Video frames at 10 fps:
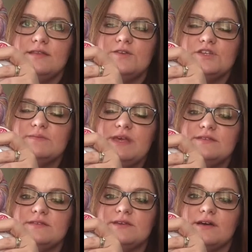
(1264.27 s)
just
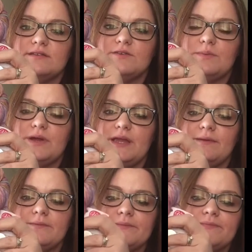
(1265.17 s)
makes the sock so pretty.
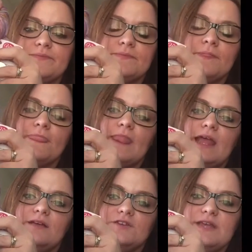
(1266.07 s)

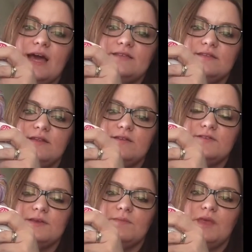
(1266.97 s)
It just adds a little
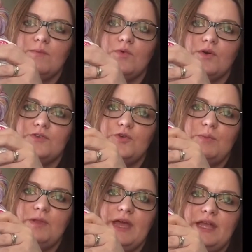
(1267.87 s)
something more to a
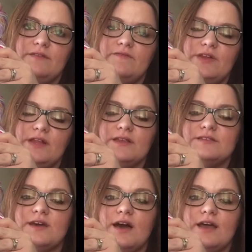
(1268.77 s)
plain vanilla
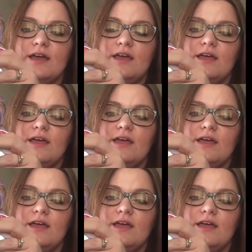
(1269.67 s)
sock.